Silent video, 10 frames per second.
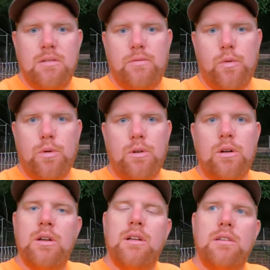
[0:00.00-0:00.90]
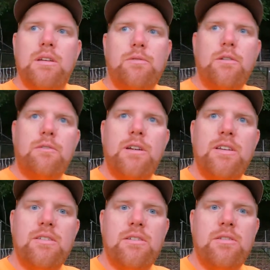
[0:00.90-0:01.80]
for different
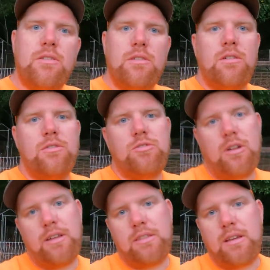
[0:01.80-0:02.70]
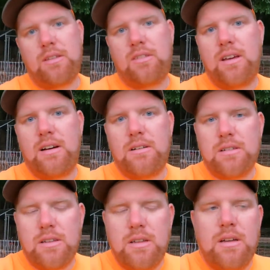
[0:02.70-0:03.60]
reasons, try things out.